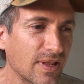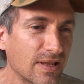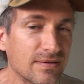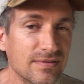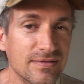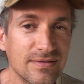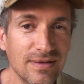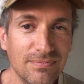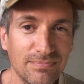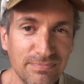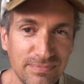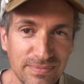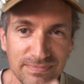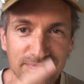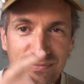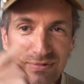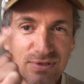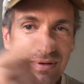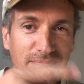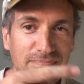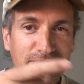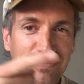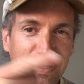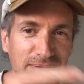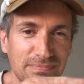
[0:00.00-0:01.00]
Some,
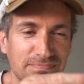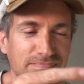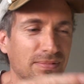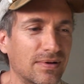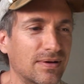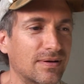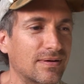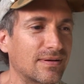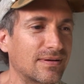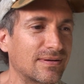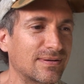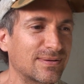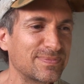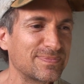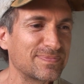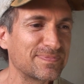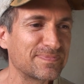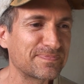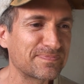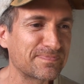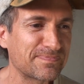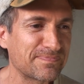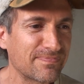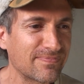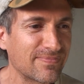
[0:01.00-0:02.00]
some people.
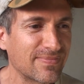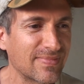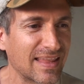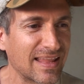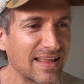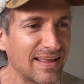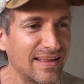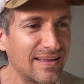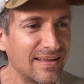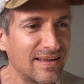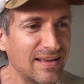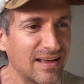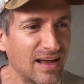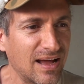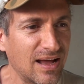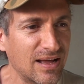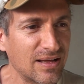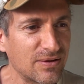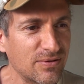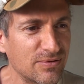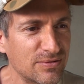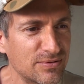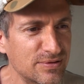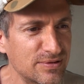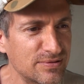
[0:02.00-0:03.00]
I
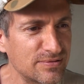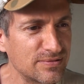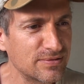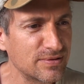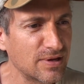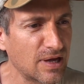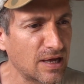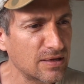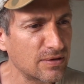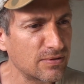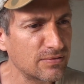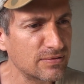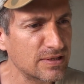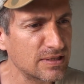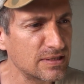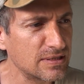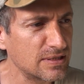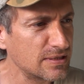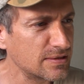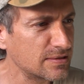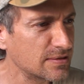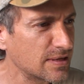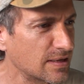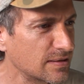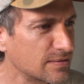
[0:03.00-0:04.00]
go I go into
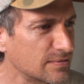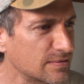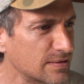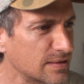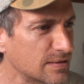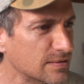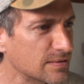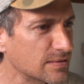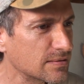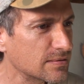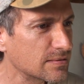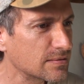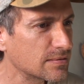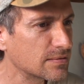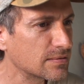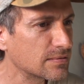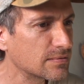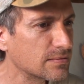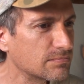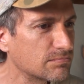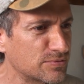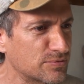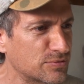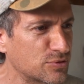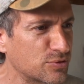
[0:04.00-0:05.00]
detail here
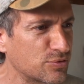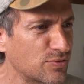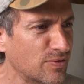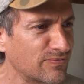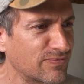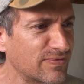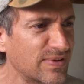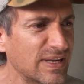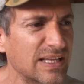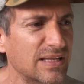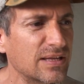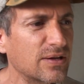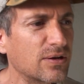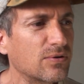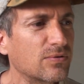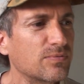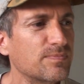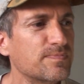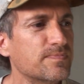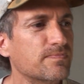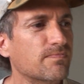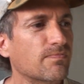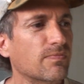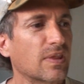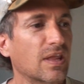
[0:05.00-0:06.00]
to a video.
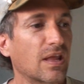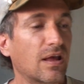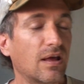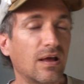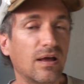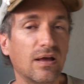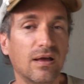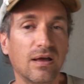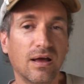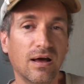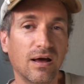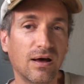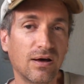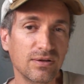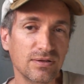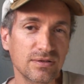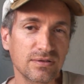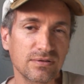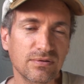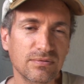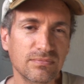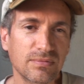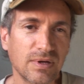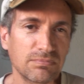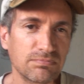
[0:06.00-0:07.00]

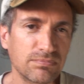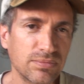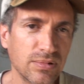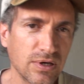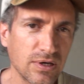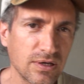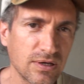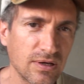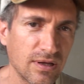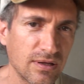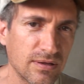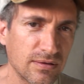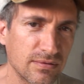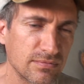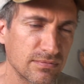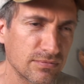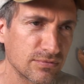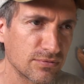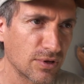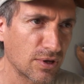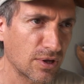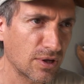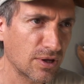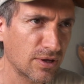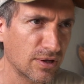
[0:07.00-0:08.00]
Also in my book I,
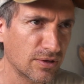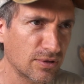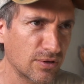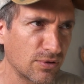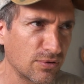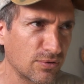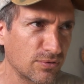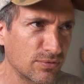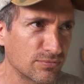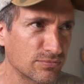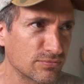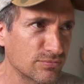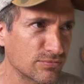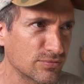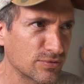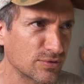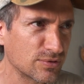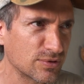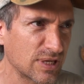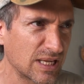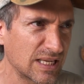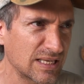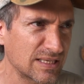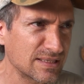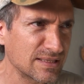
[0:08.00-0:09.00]
I go
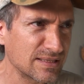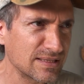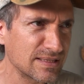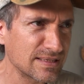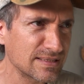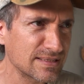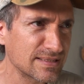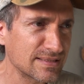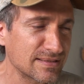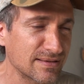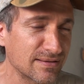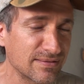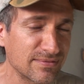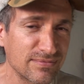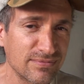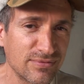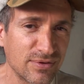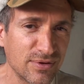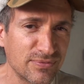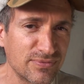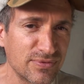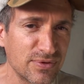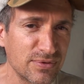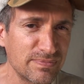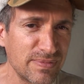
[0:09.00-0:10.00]
into this for
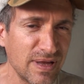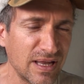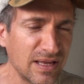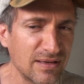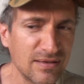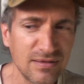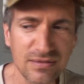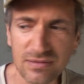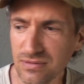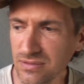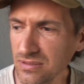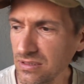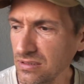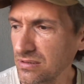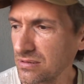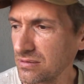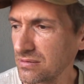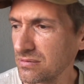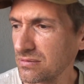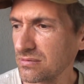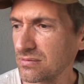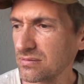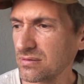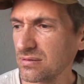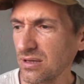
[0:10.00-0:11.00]
a few pages
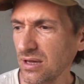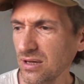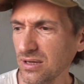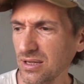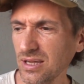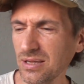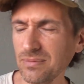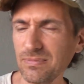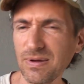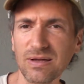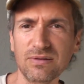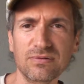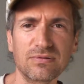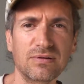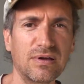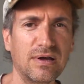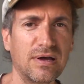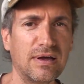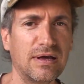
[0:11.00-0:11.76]
talking about